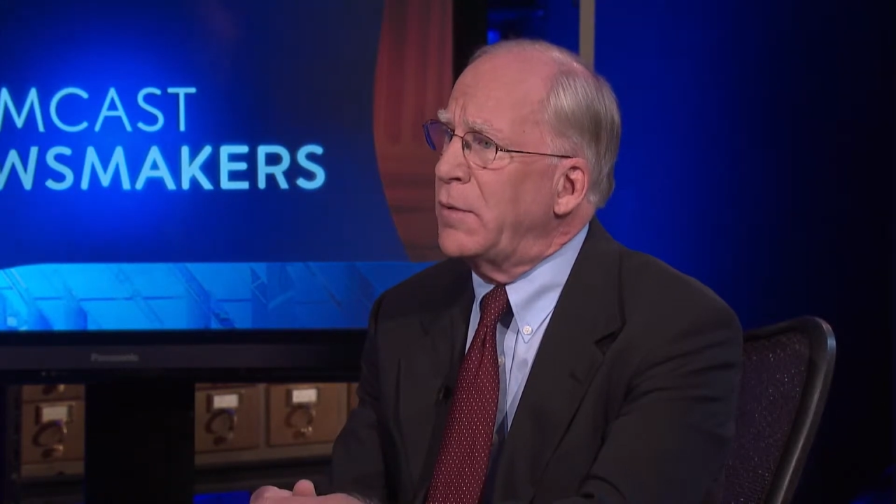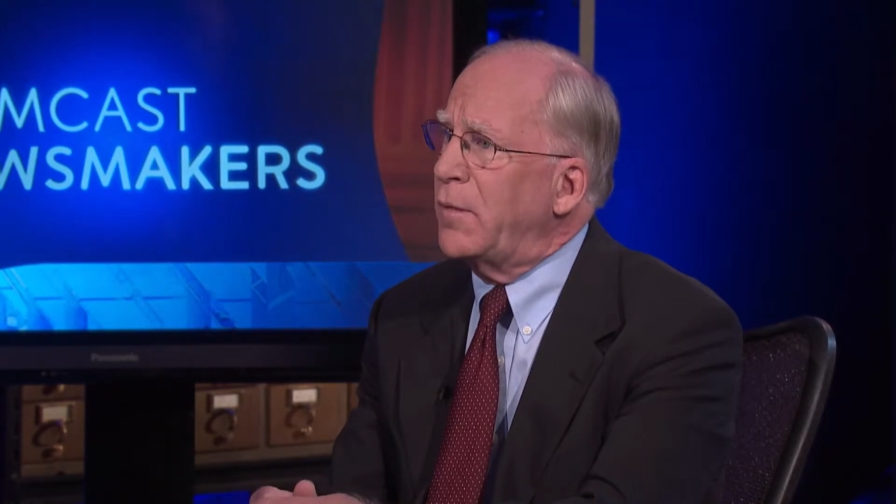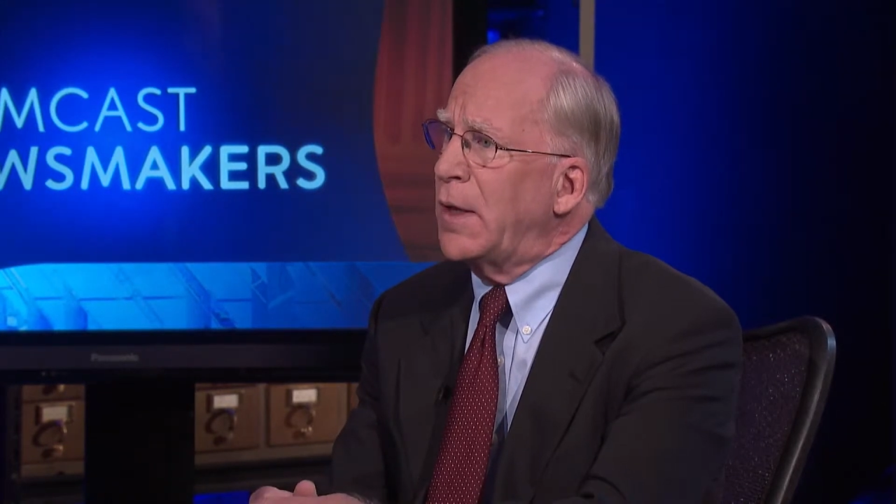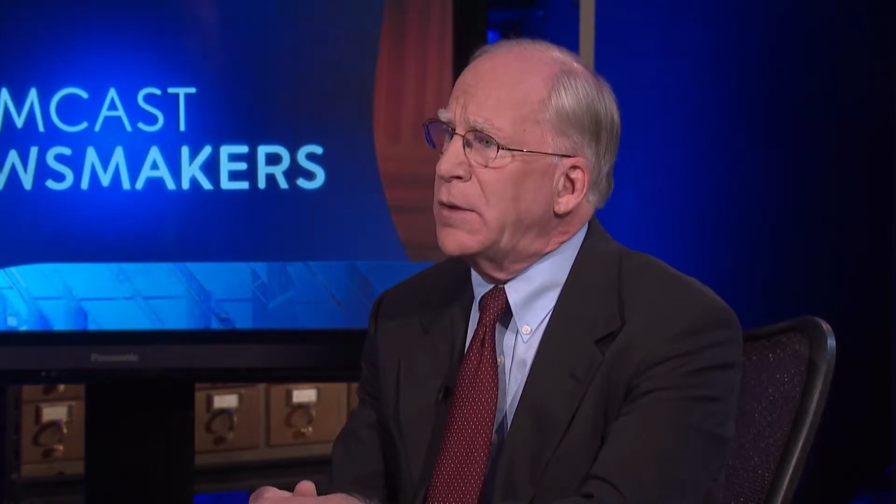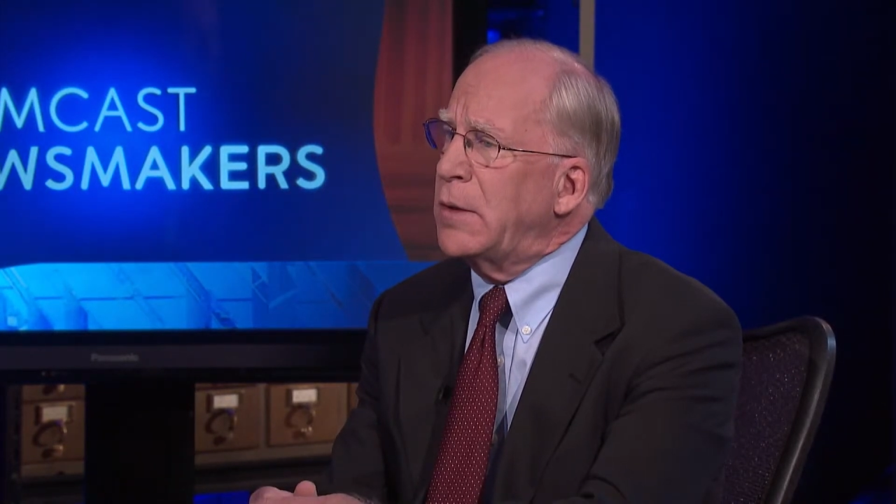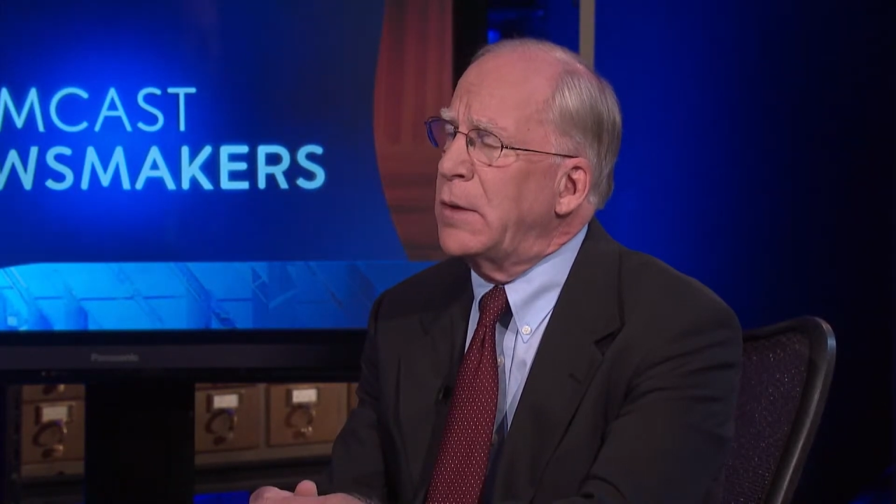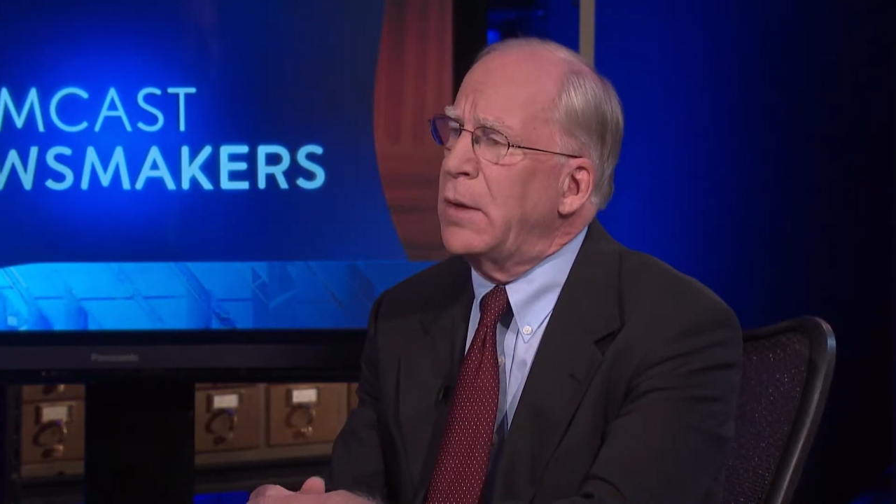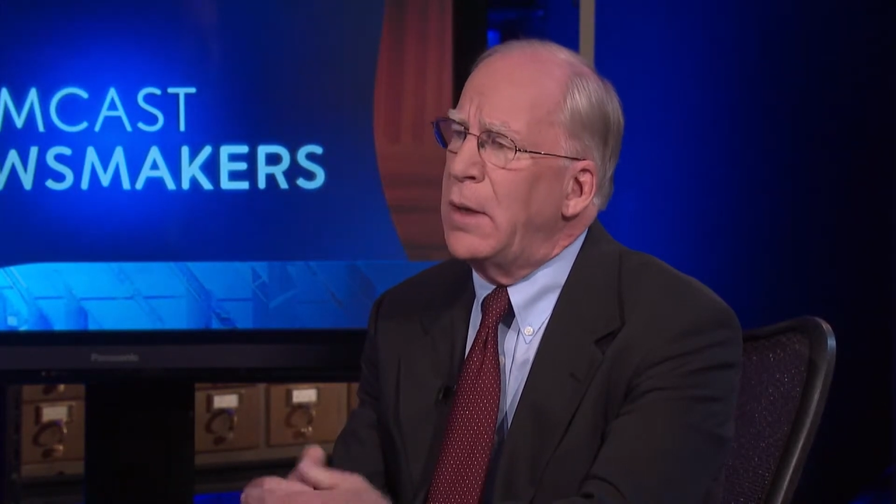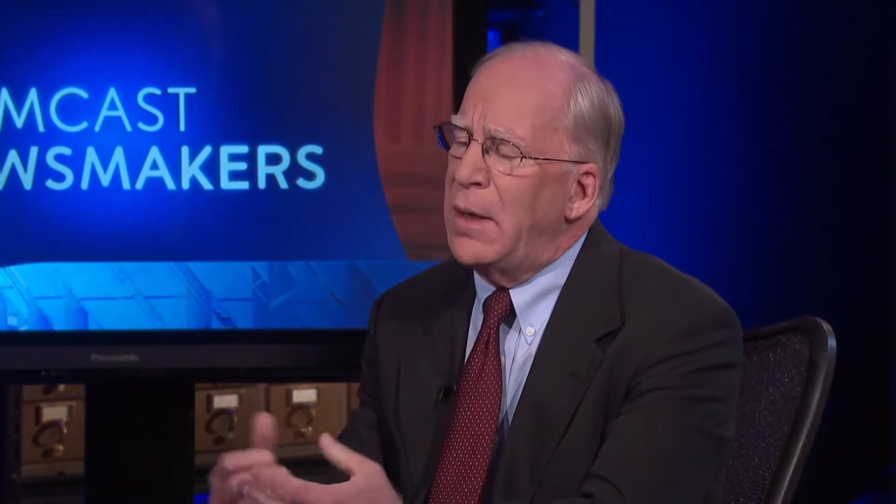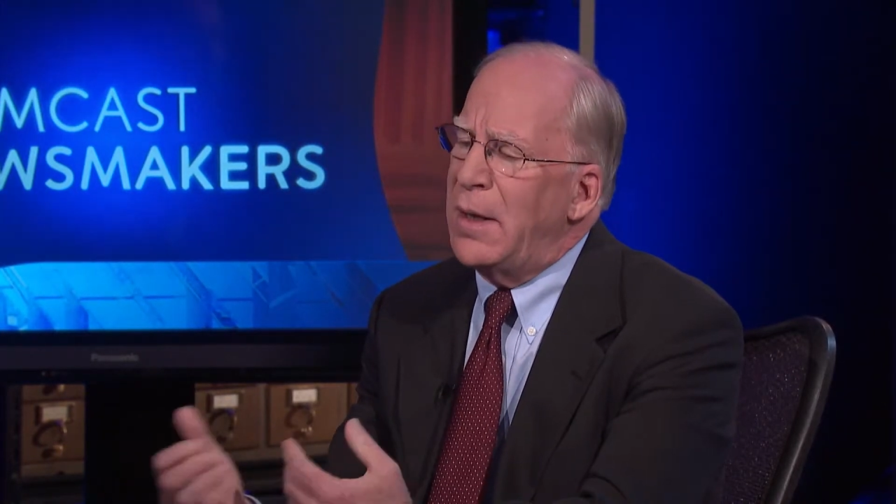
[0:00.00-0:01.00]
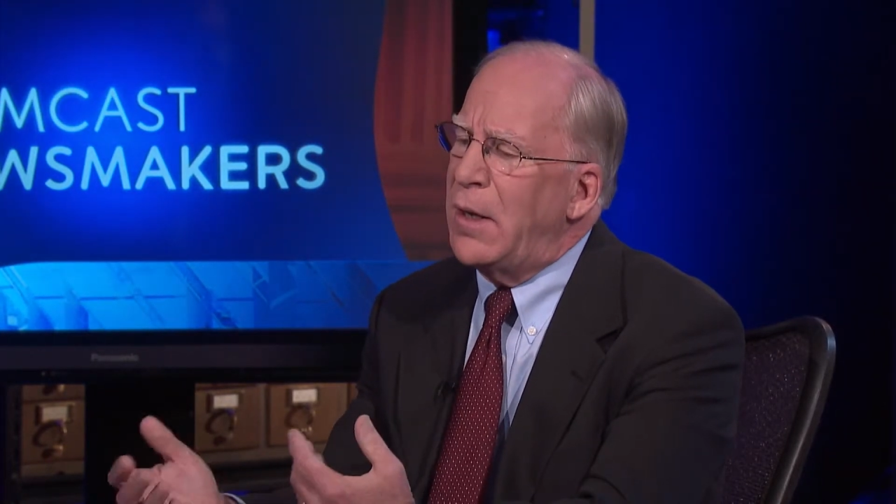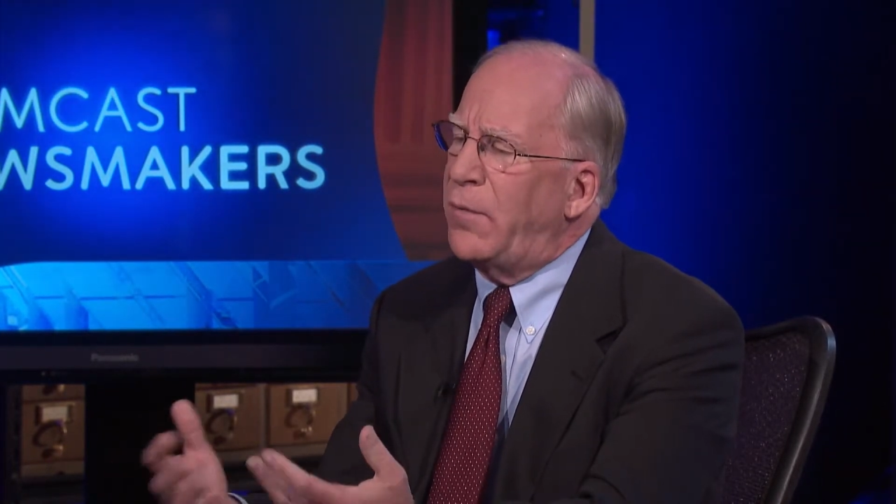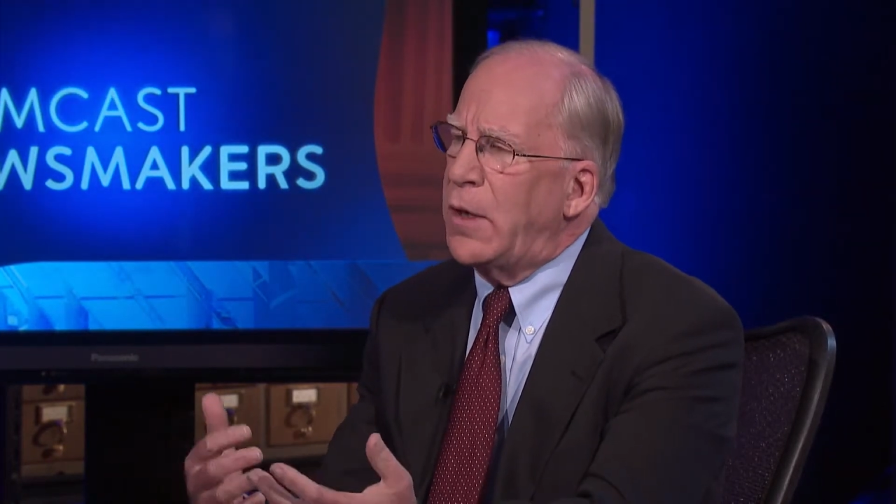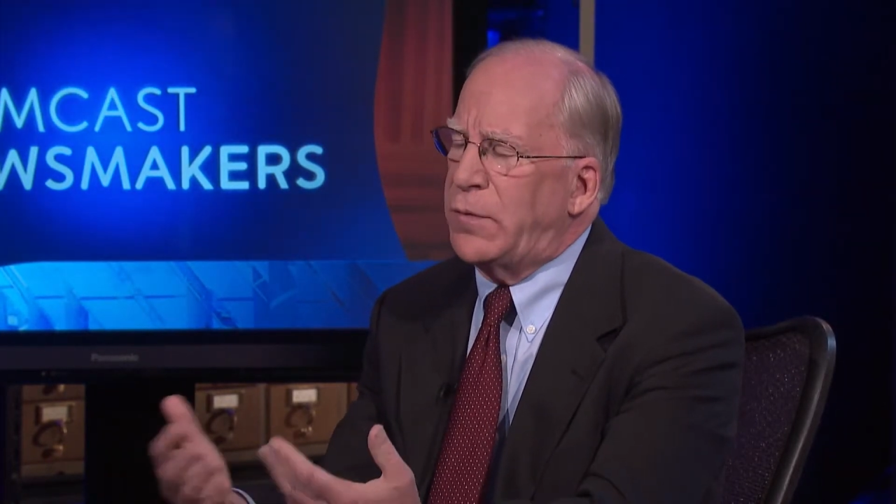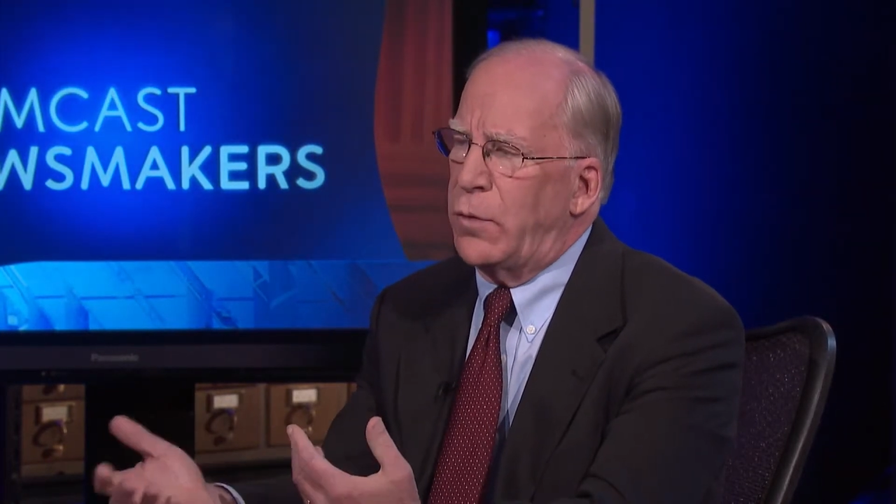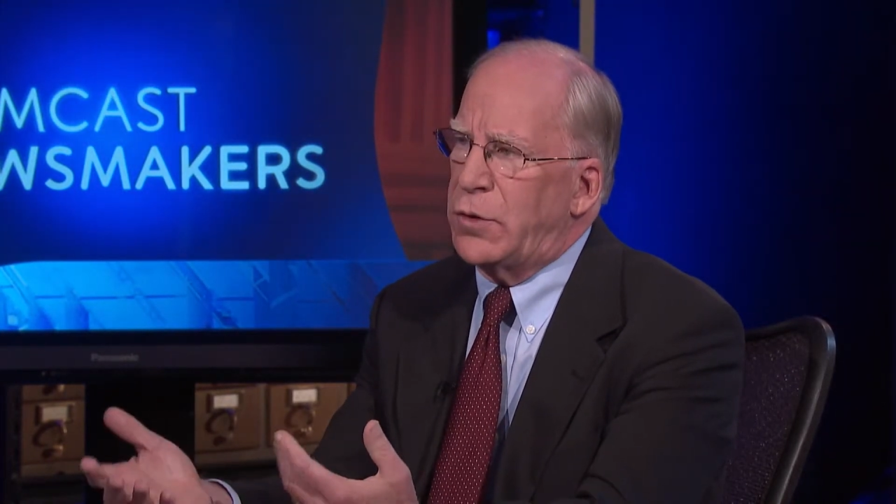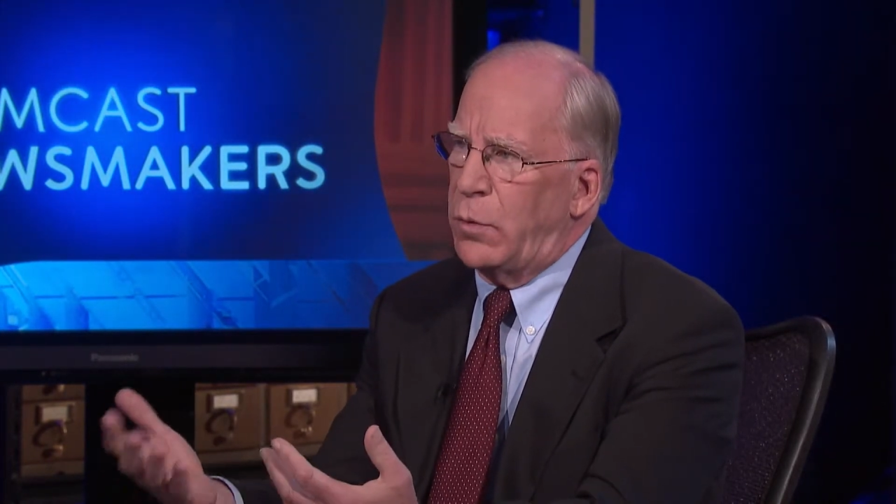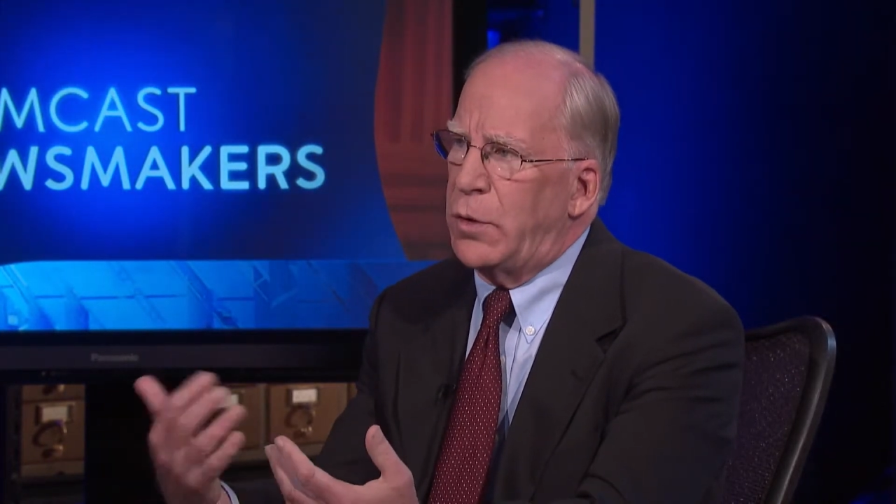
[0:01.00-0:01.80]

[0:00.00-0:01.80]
invest it, and vice versa.